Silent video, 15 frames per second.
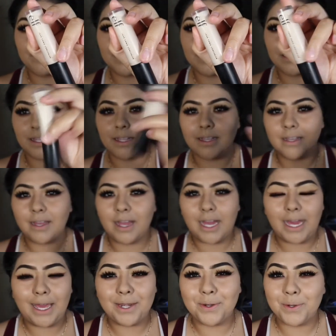Like,
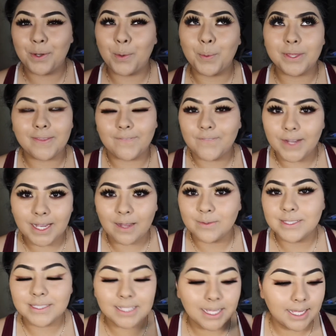I don't know what the fuck I
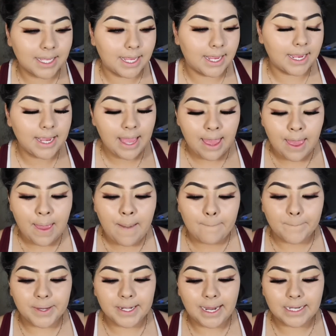was thinking.
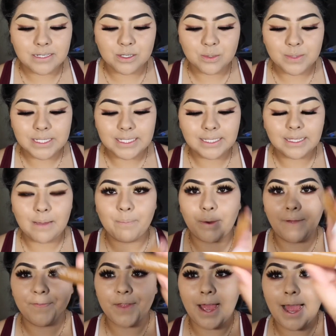But I just recently
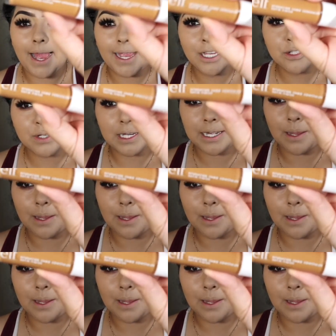bought the hydrating